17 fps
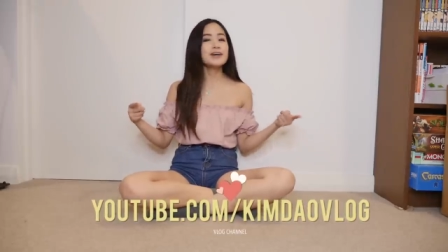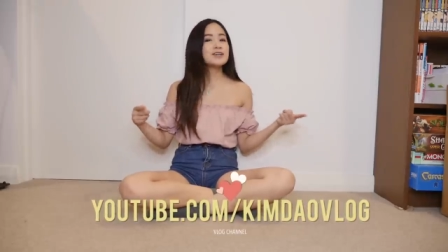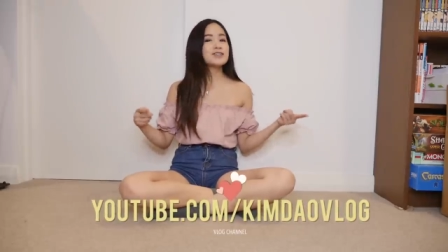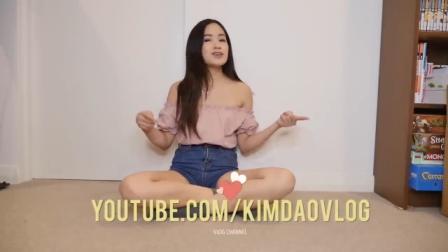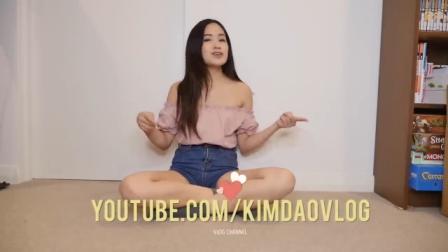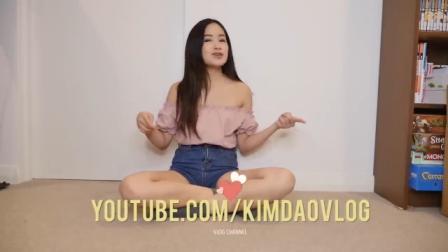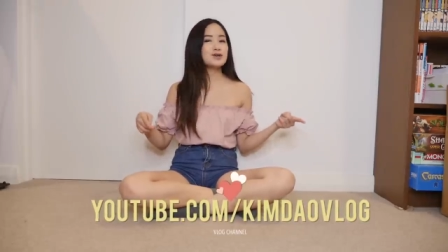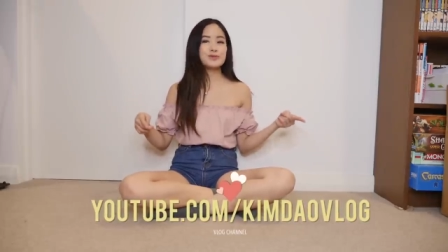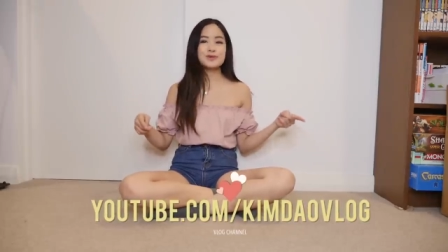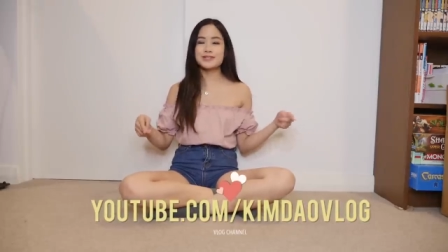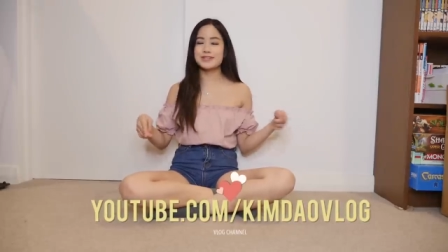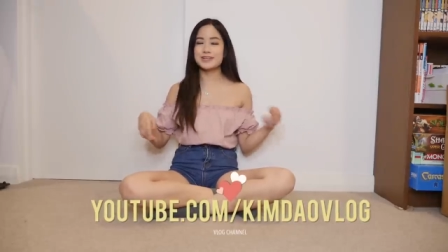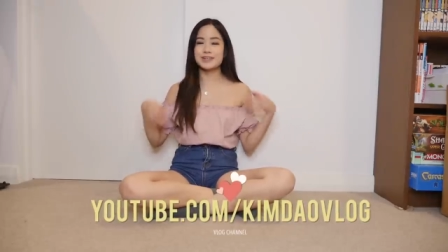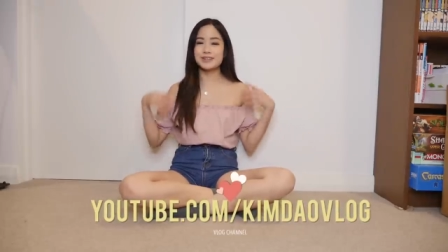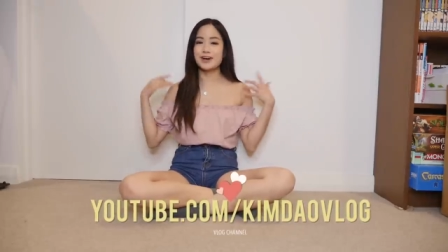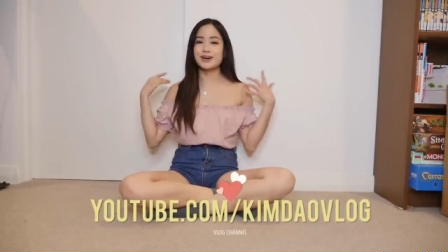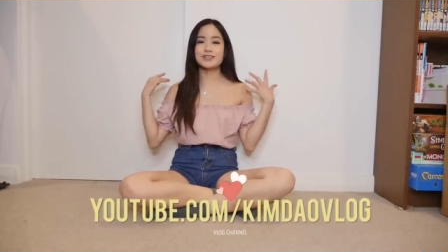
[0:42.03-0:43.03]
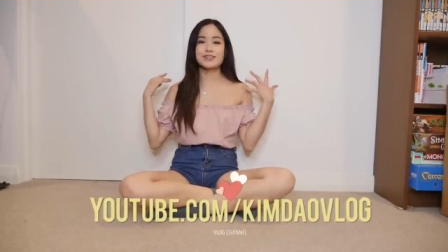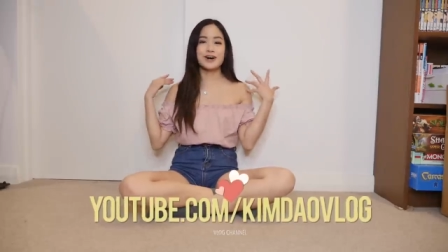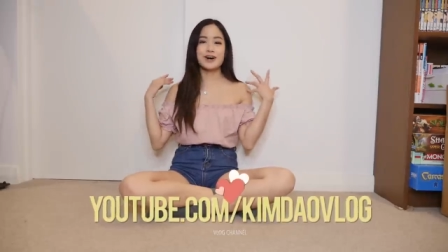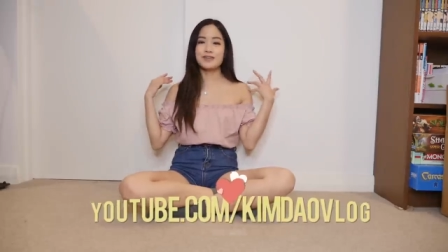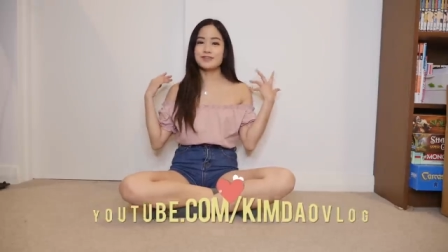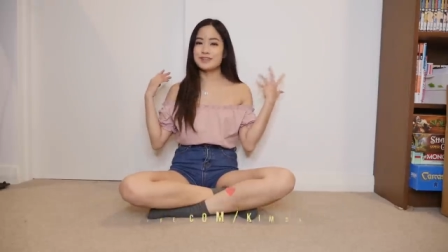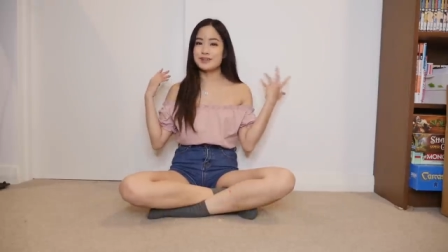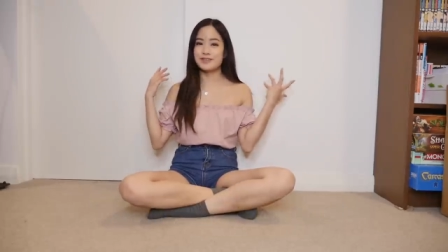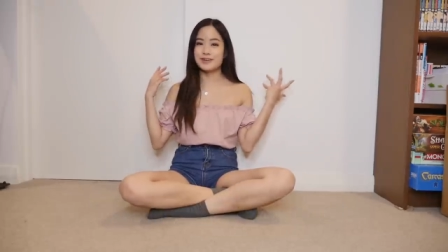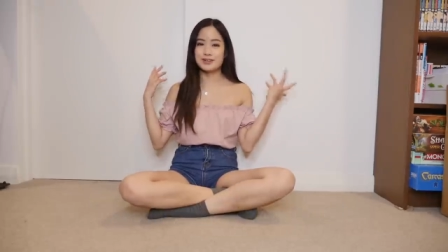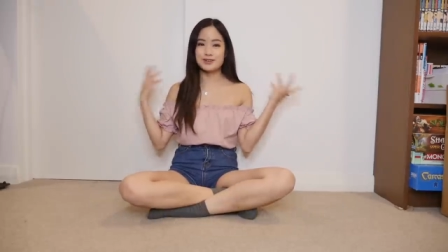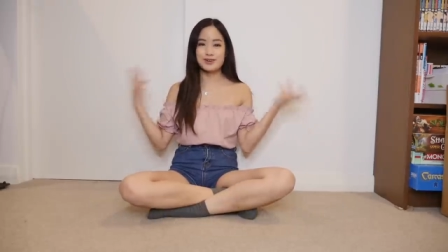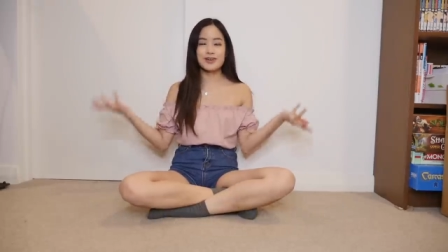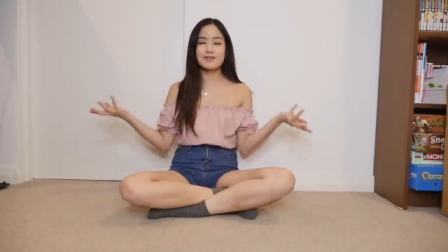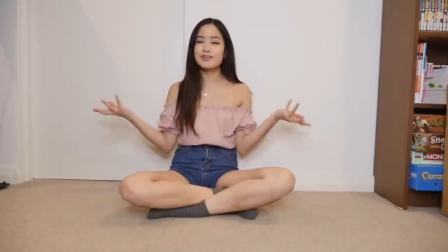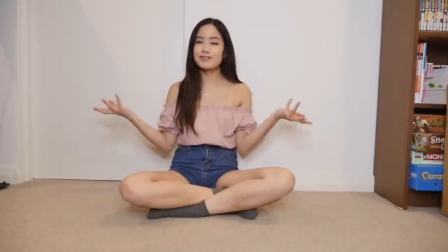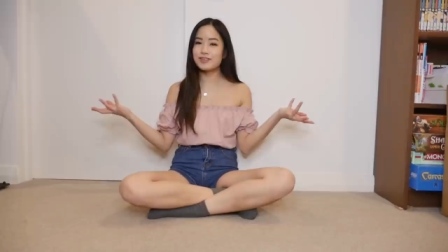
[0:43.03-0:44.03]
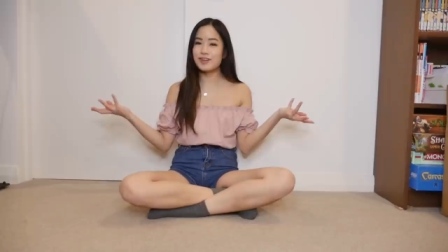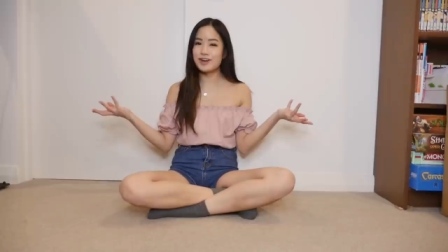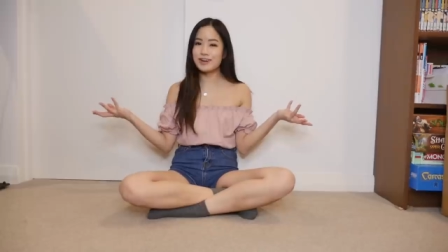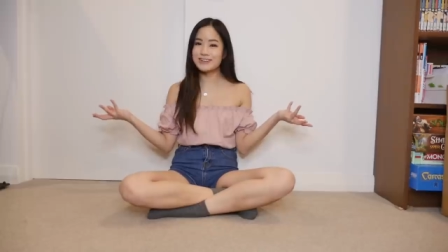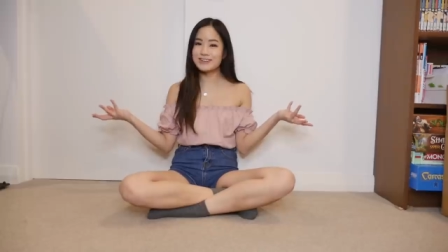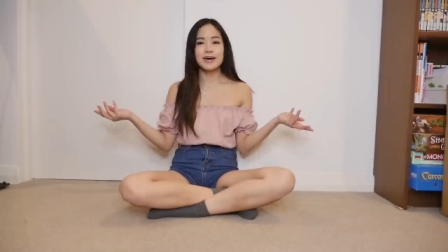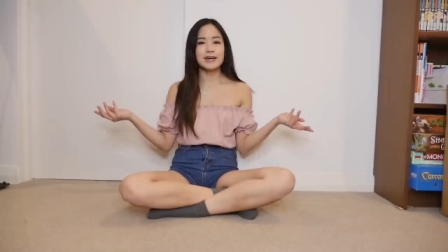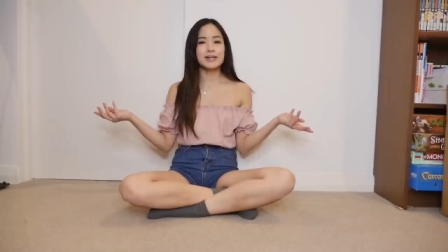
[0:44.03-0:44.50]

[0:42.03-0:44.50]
so you will see lots of different travel vlogs.